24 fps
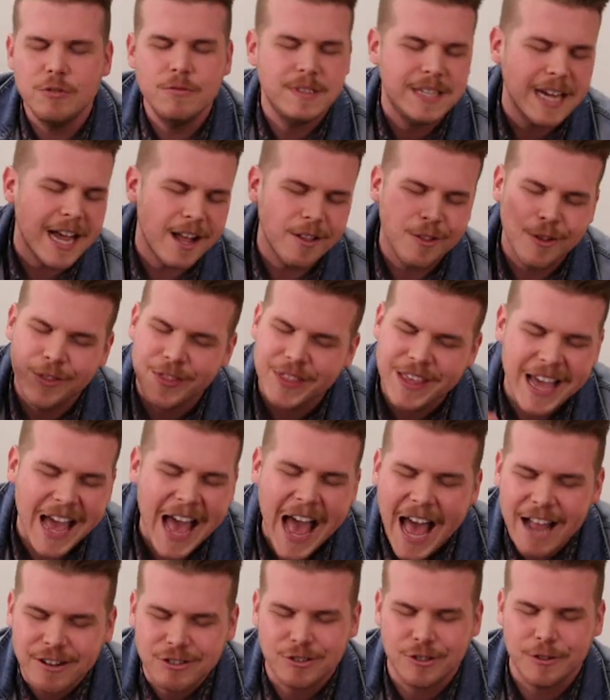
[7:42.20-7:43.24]
you download the
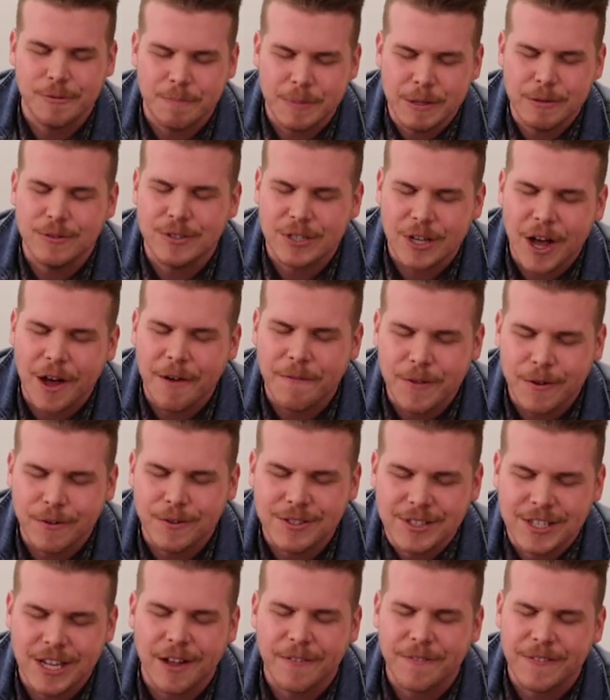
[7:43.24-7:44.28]
attributes of
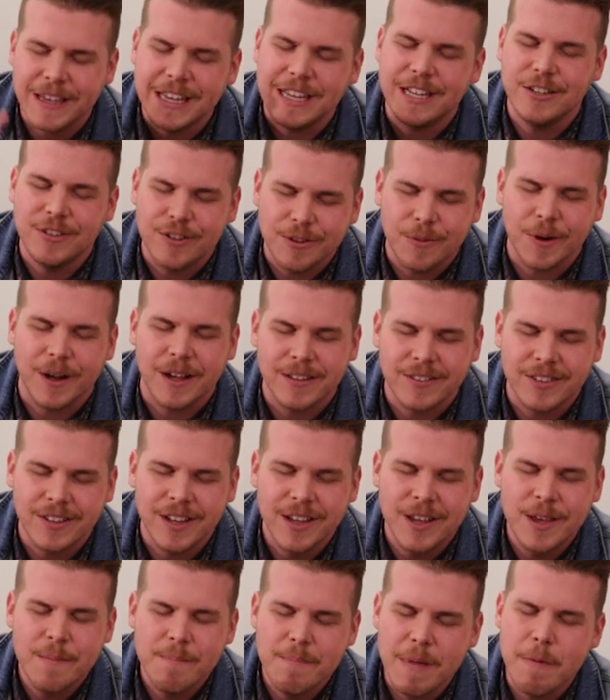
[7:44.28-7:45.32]
yourself into us.
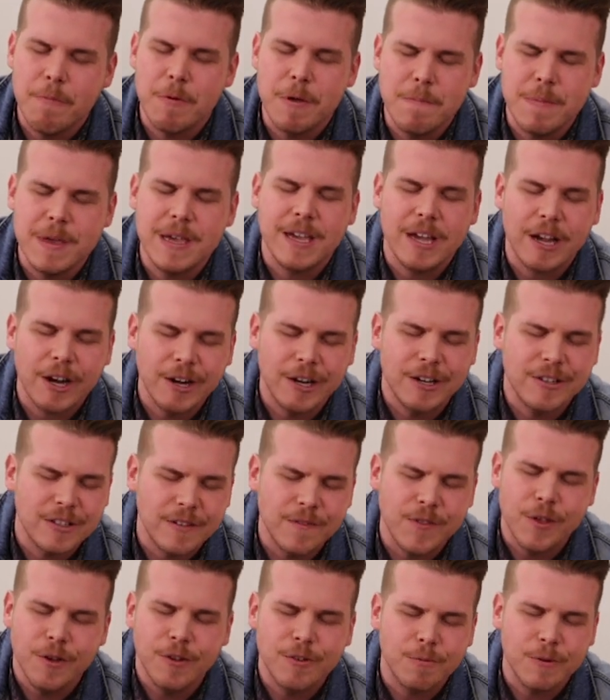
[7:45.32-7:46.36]
May we be carriers
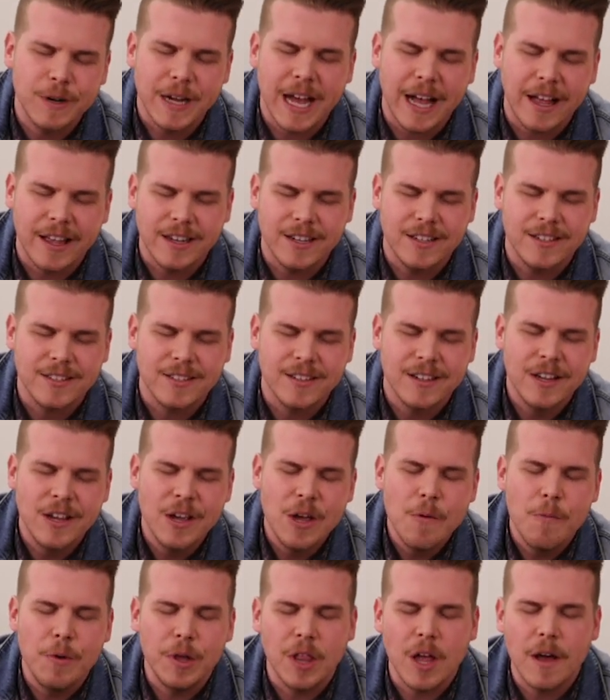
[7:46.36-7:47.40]
of those realities.
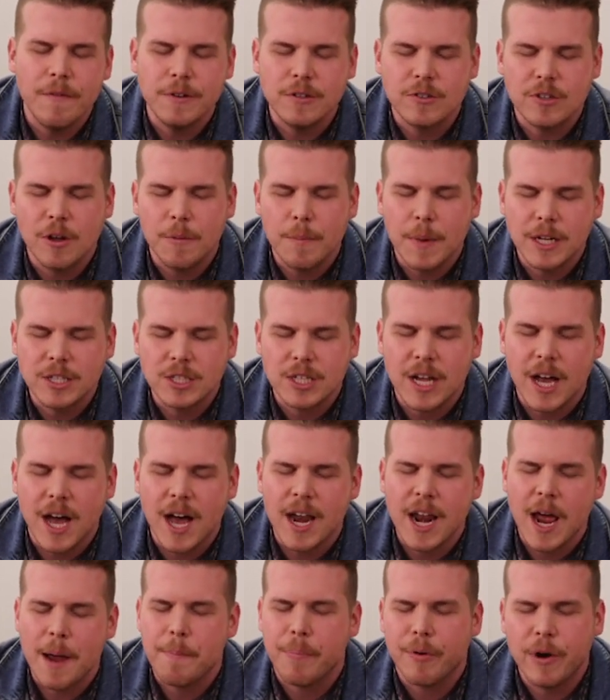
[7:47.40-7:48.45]
We love you so much,
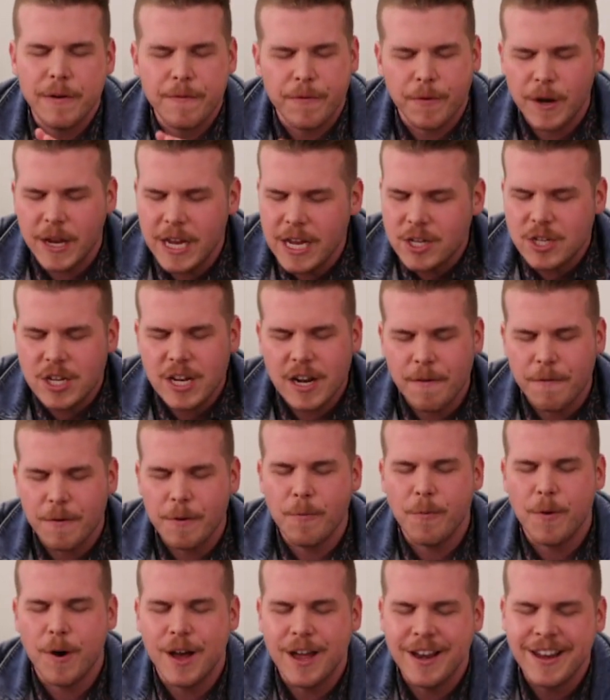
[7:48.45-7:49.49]
God. I pray for each and every
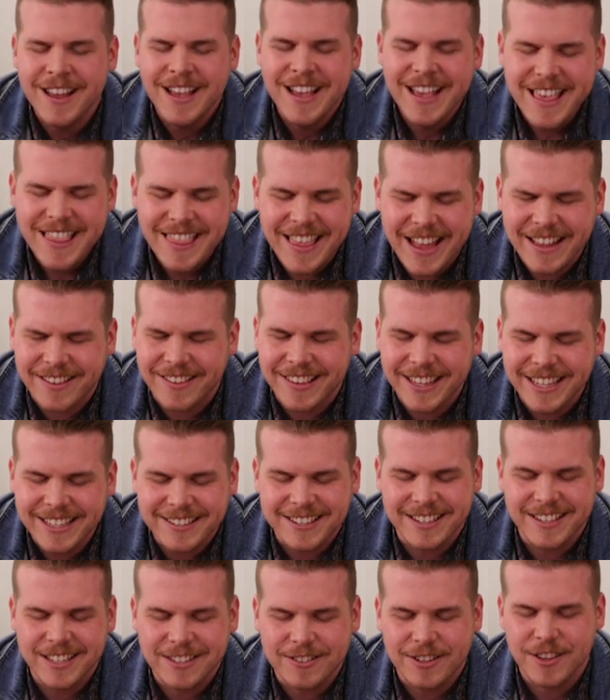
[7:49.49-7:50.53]
one that's
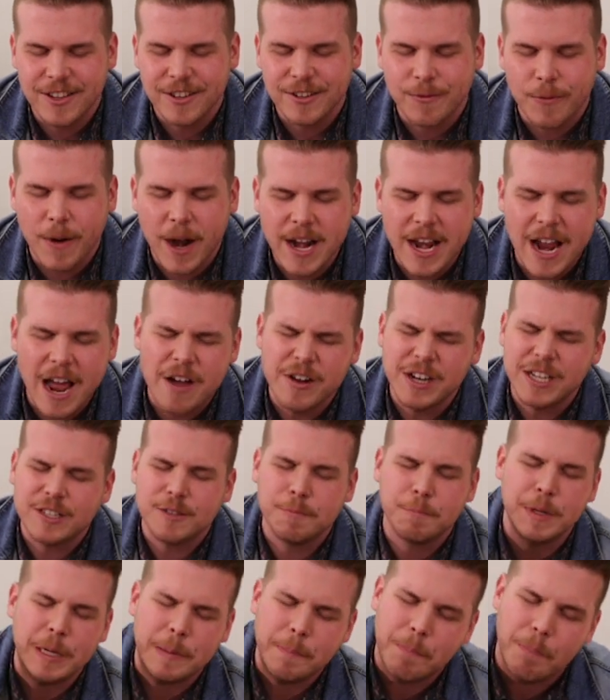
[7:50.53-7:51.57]
listening to this right now, and I
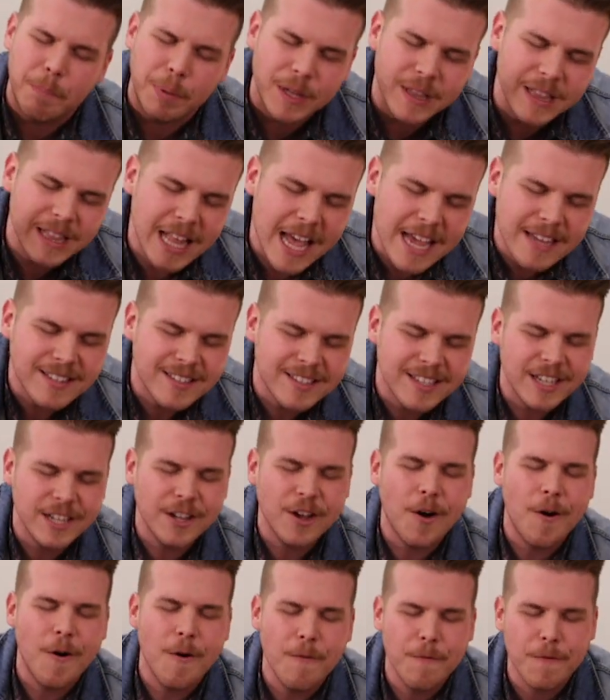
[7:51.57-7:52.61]
speak blessing
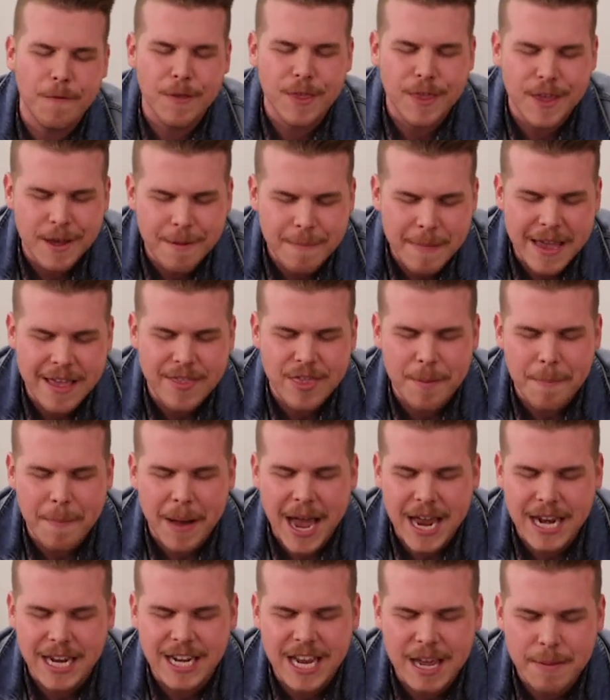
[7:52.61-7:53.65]
over them in the
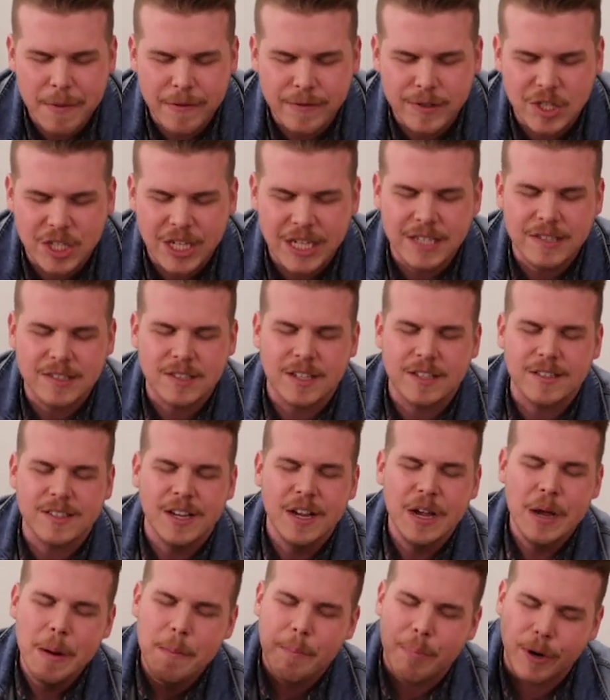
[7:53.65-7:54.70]
mighty name of Jesus,
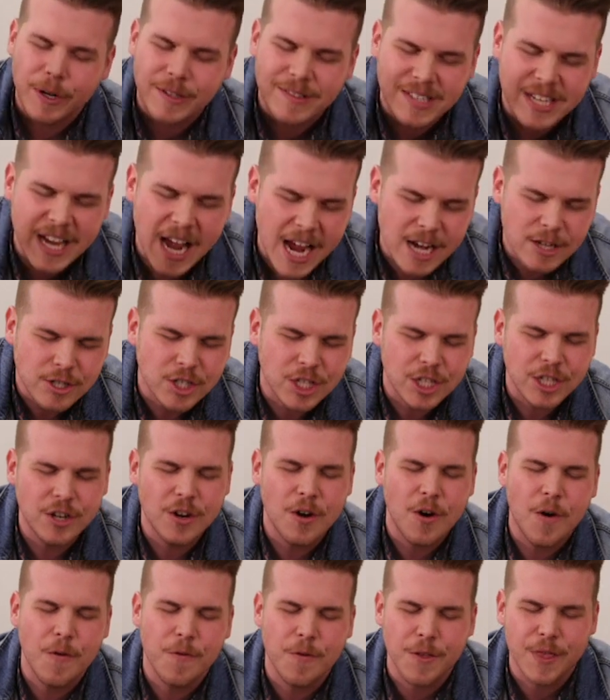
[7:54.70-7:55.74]
protection
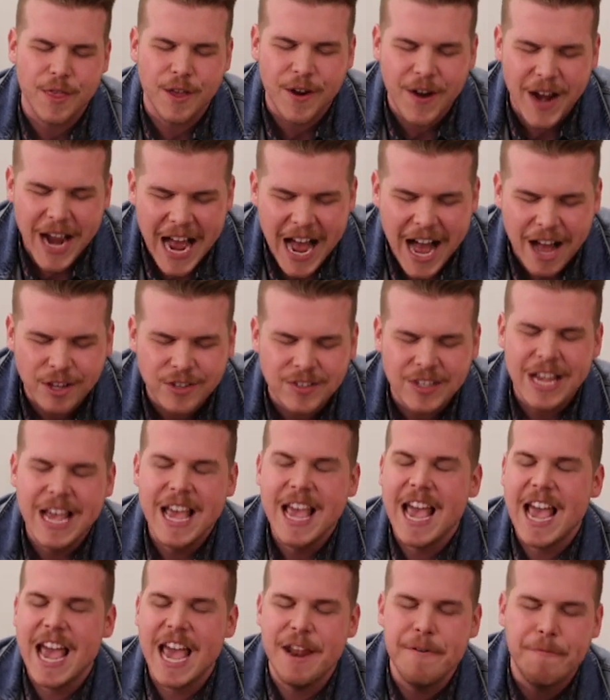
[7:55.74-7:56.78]
over their house,
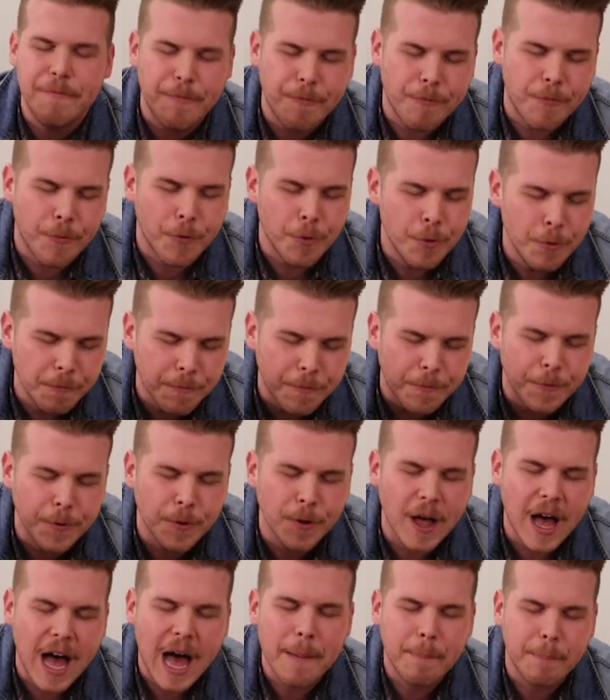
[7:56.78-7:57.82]
and
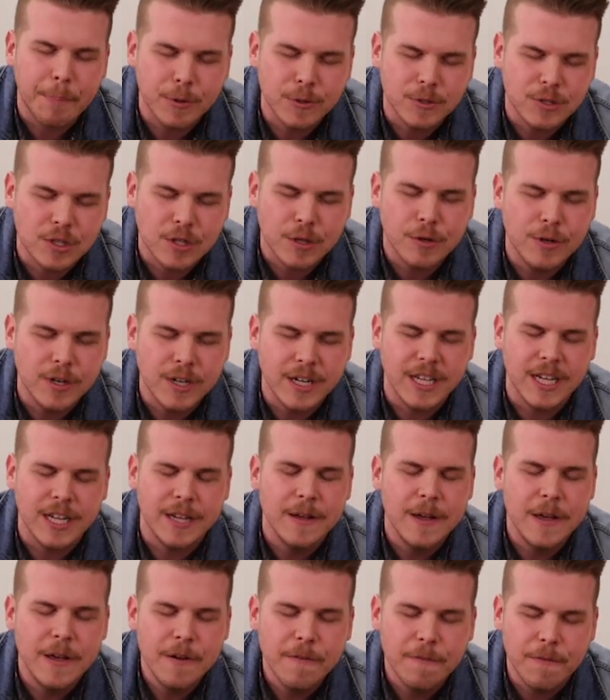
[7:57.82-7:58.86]
fruitful opportunity
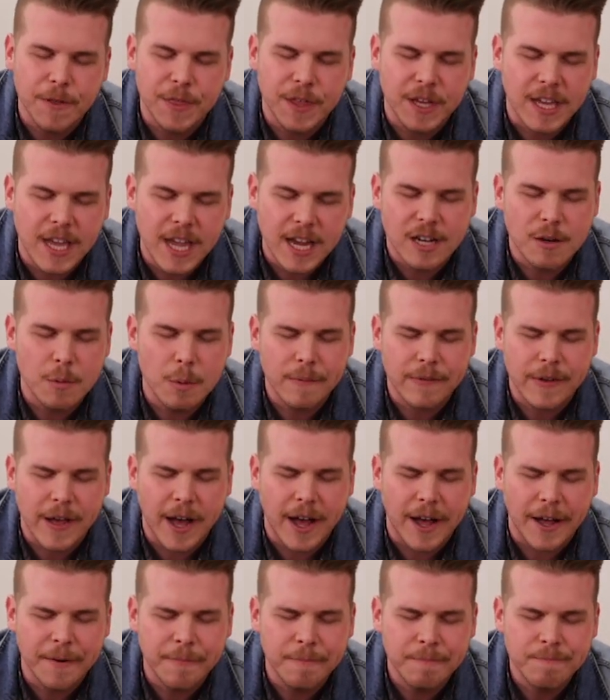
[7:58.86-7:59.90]
for the kingdom of
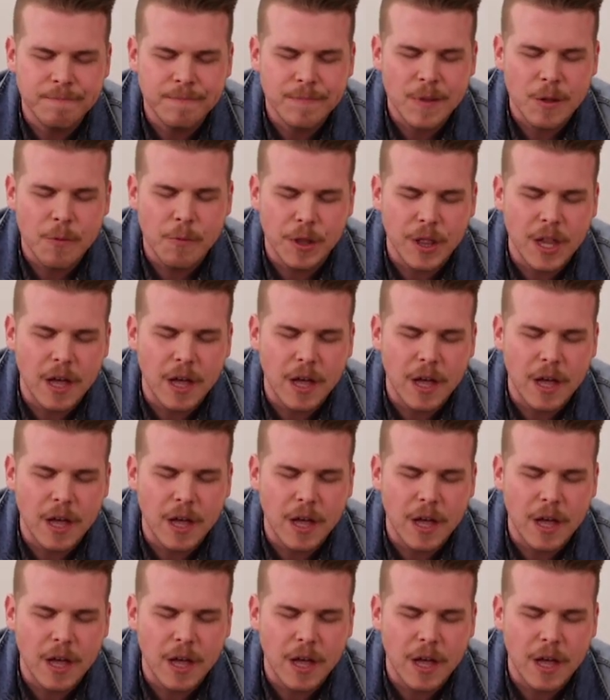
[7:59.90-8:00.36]
God. We